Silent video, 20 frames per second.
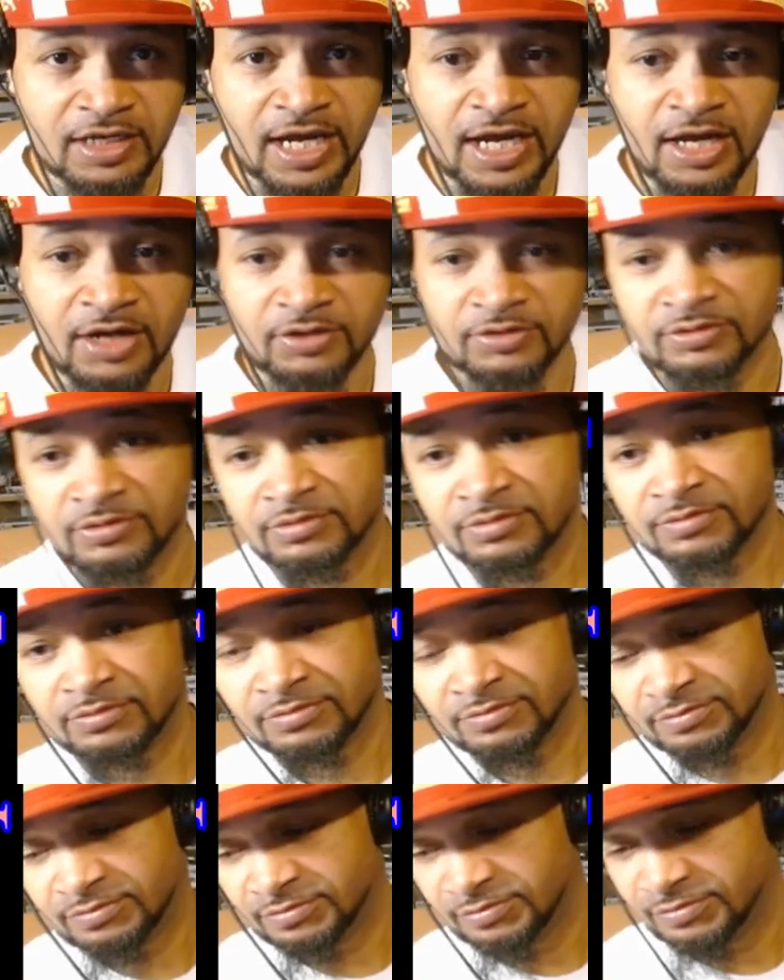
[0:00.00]
out.
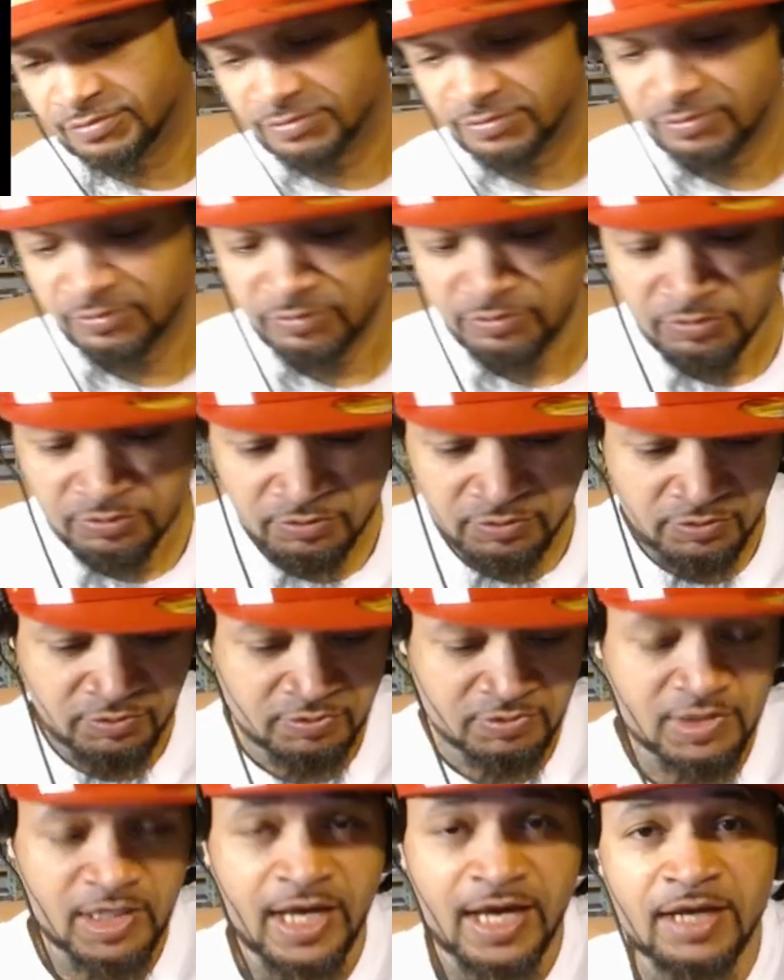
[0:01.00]

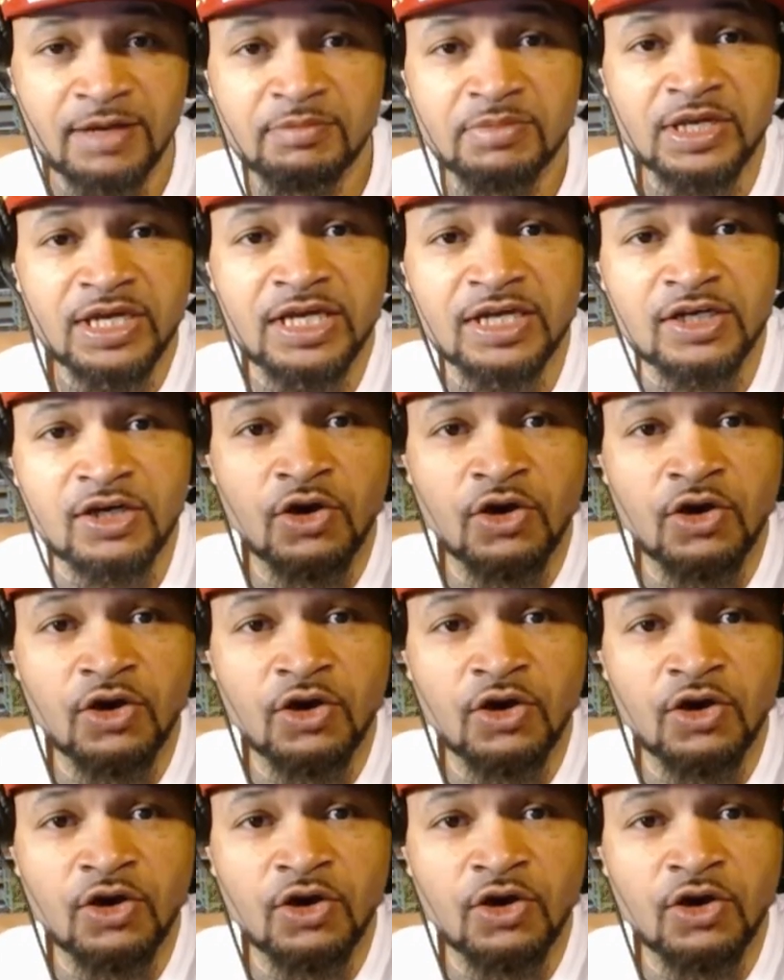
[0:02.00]
Tired of being